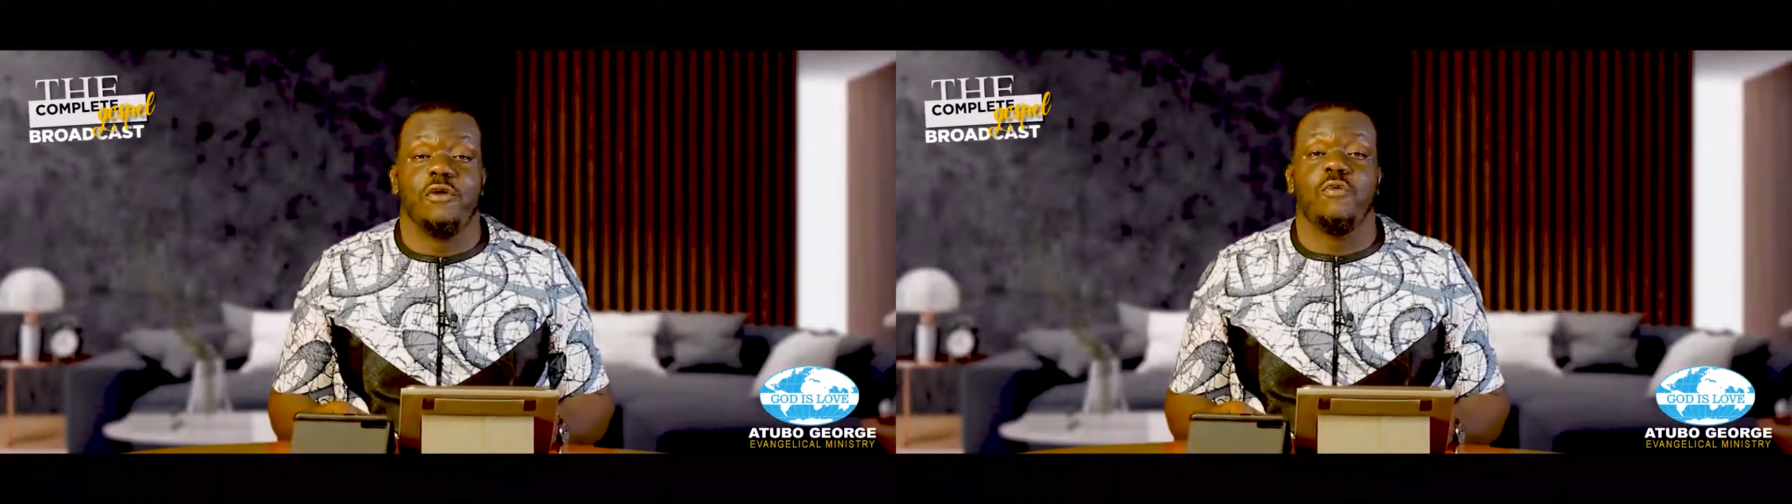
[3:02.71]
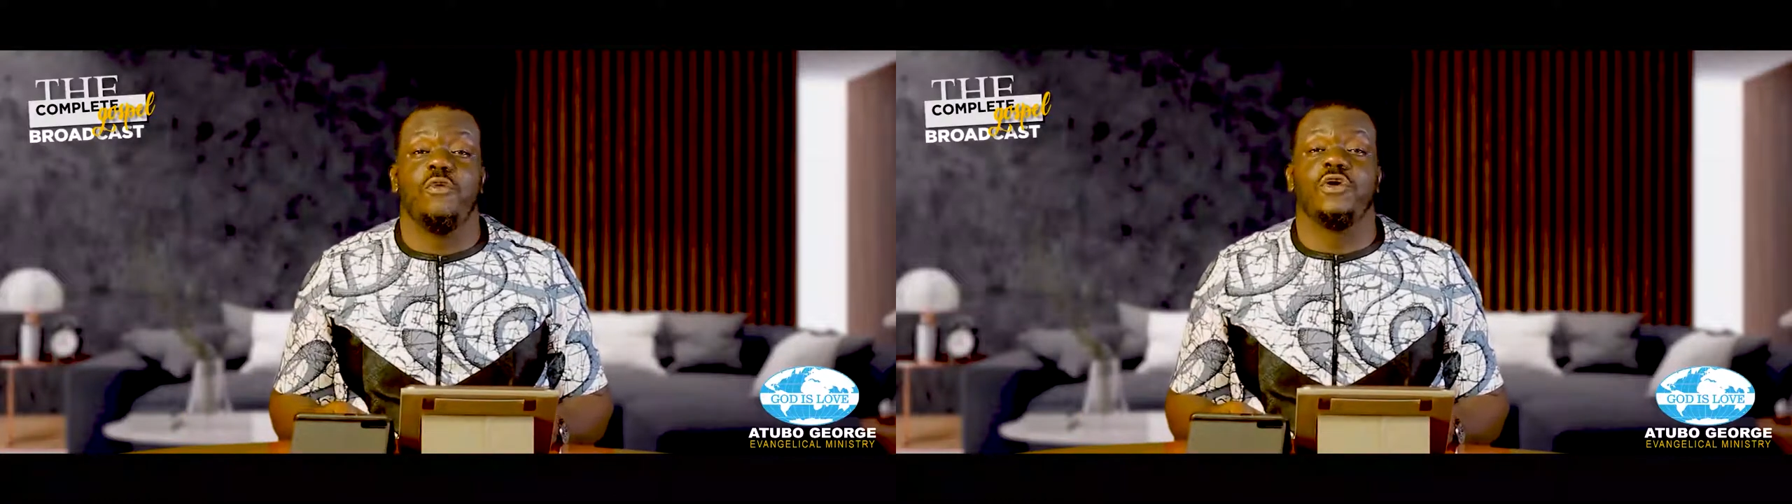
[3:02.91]

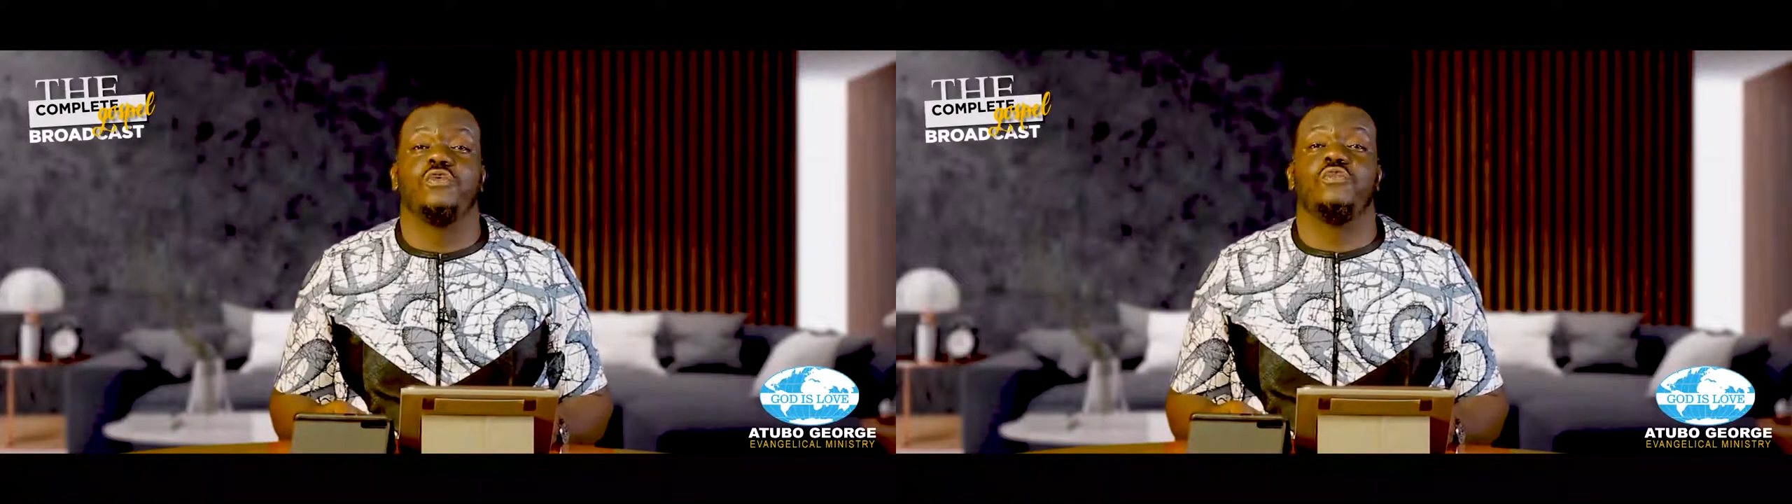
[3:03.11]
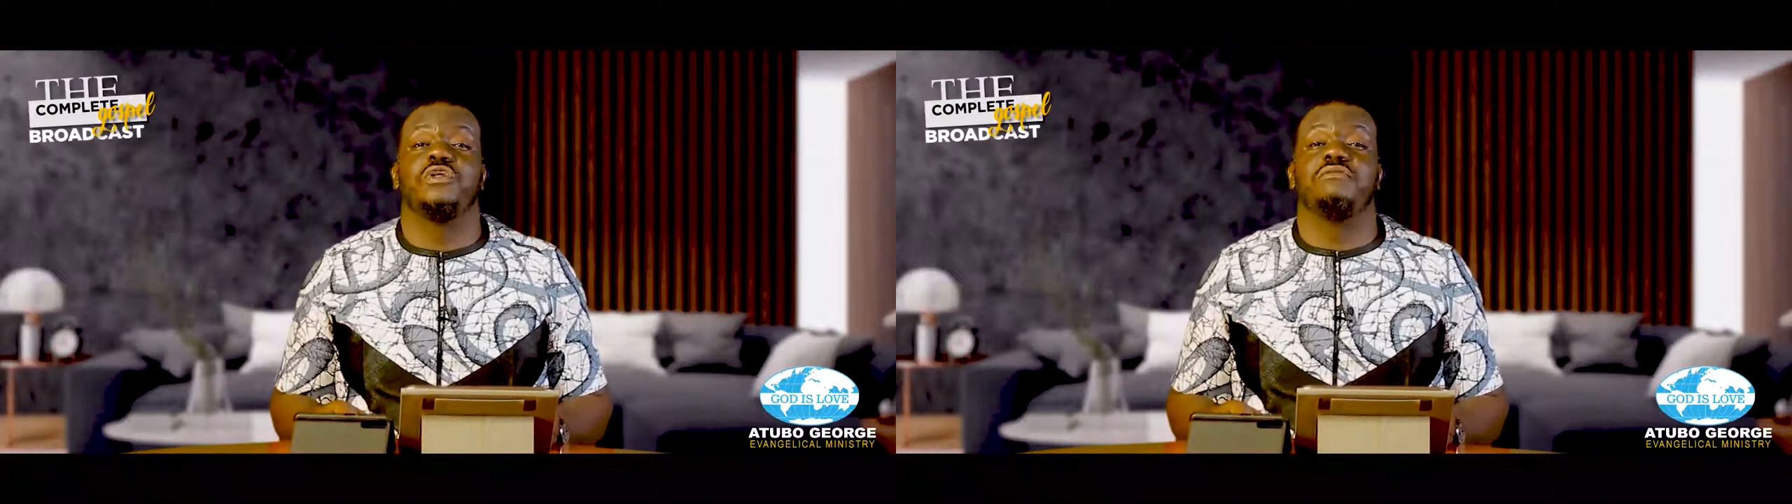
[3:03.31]

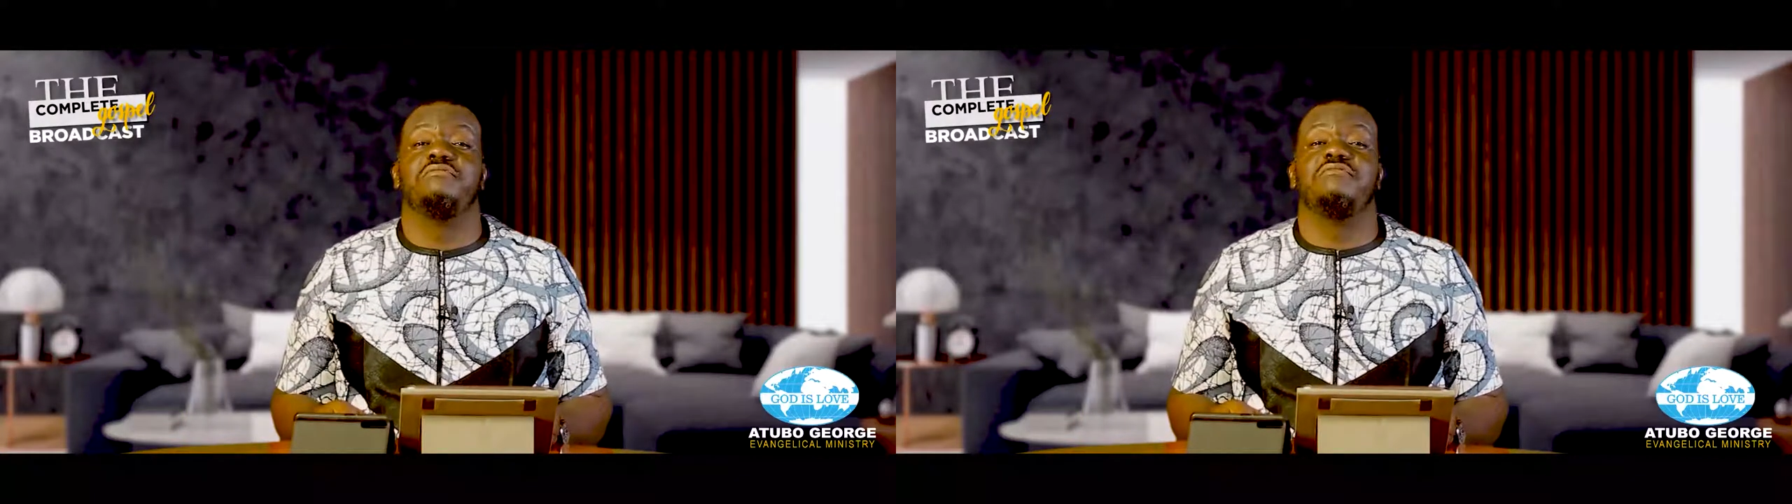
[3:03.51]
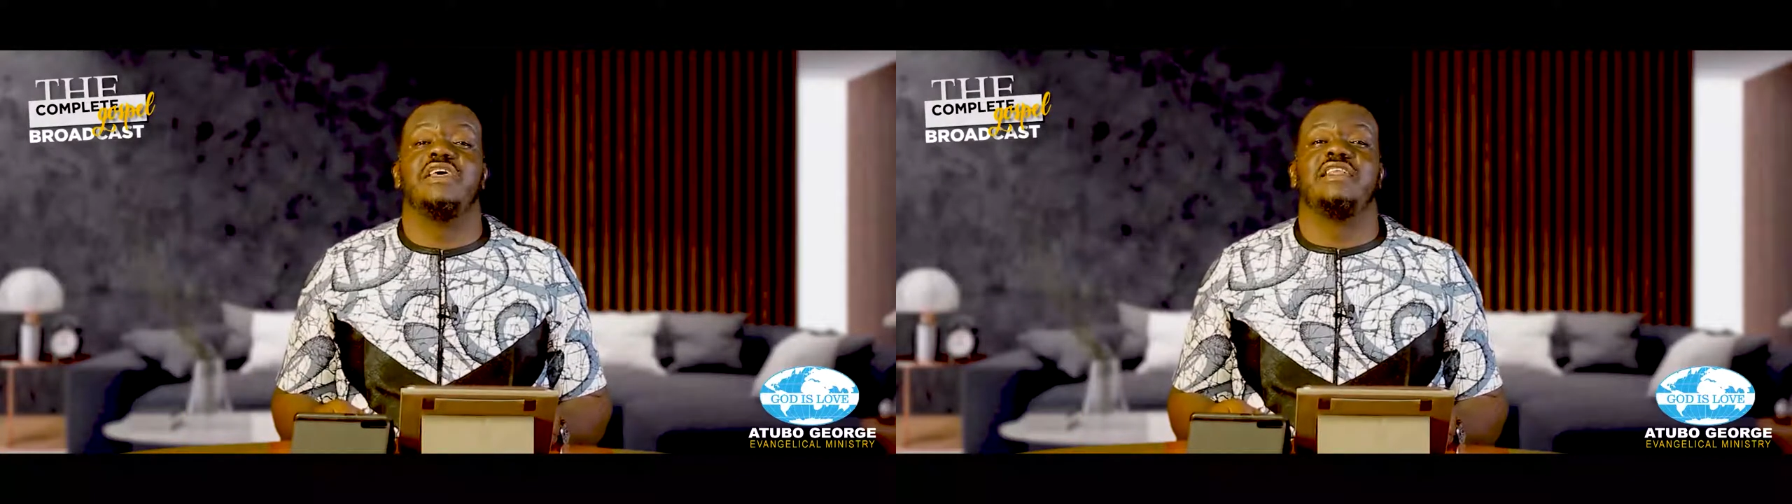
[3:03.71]
What will
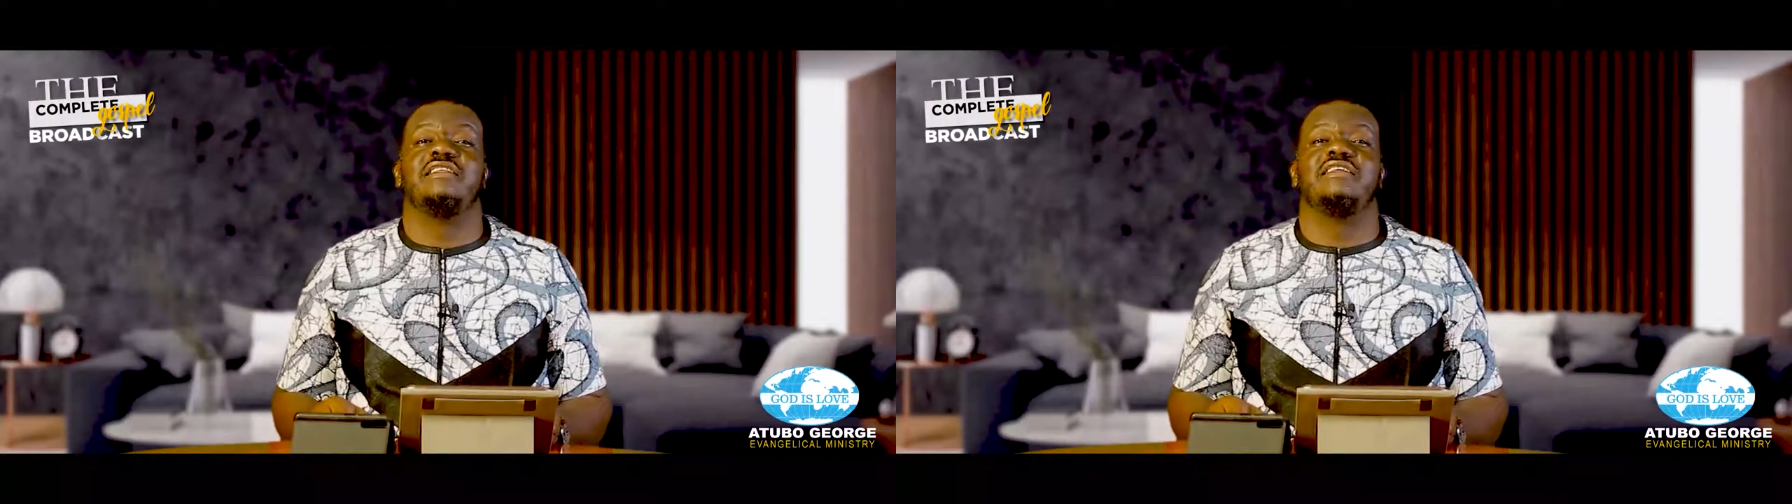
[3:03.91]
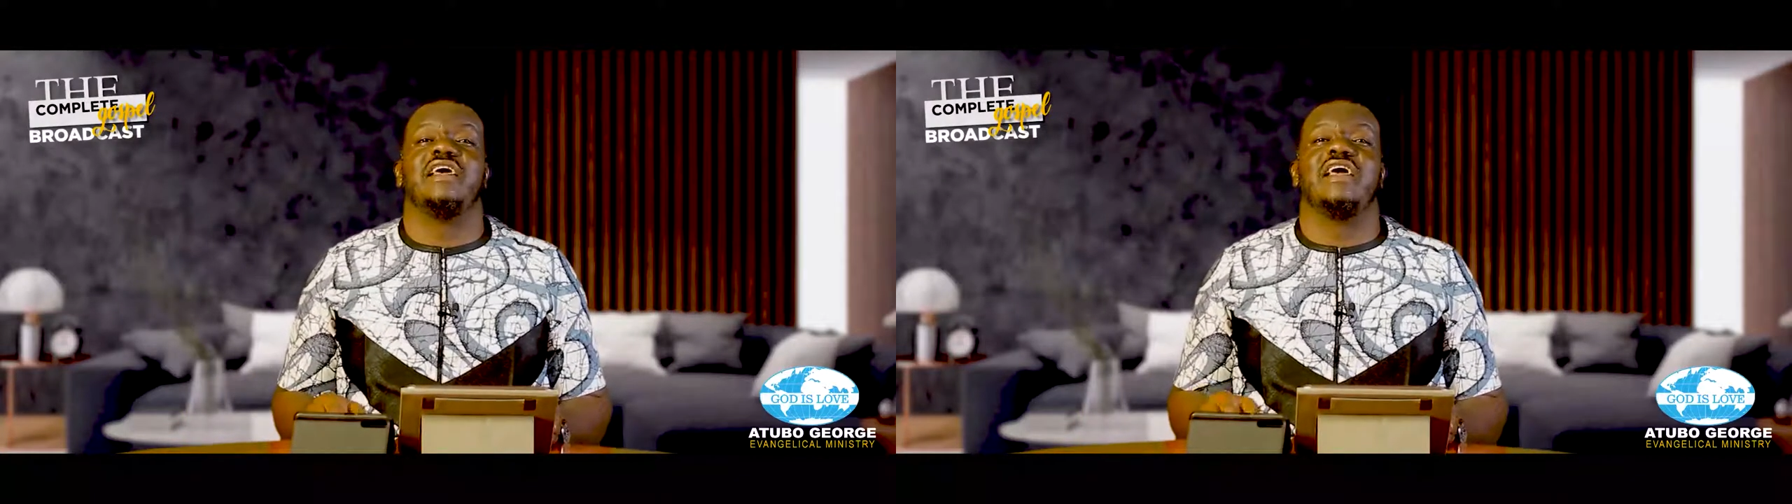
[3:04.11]
make
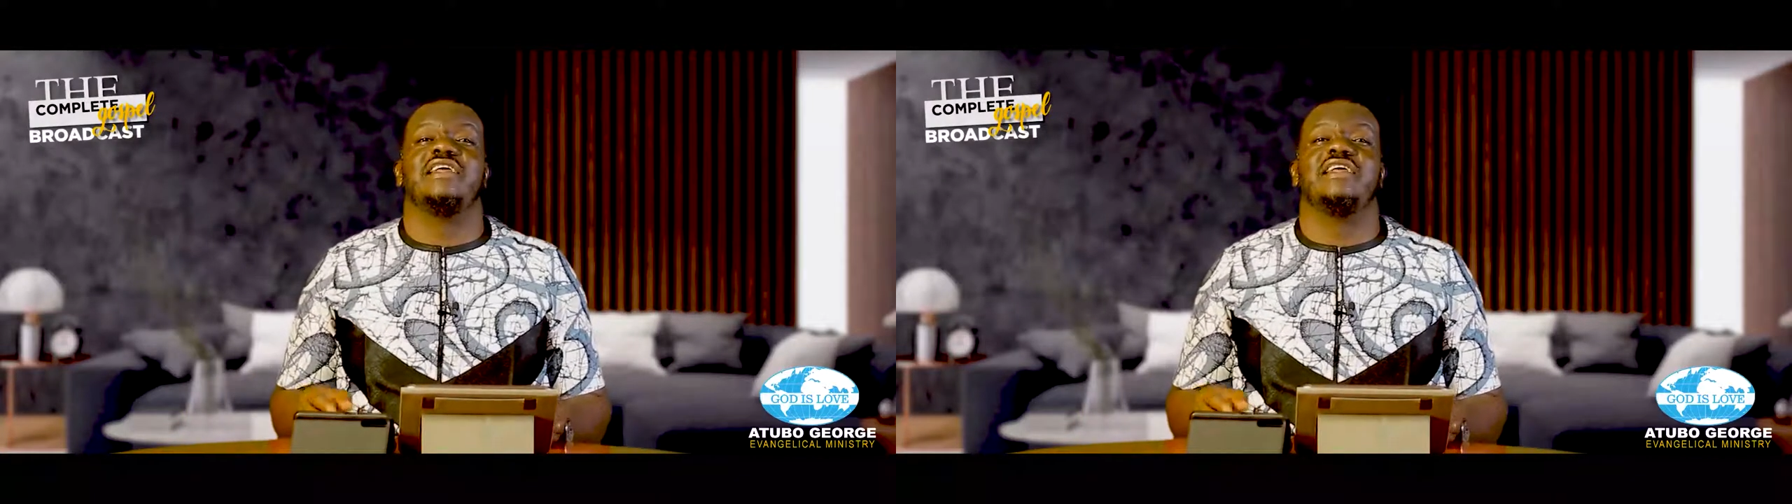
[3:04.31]
the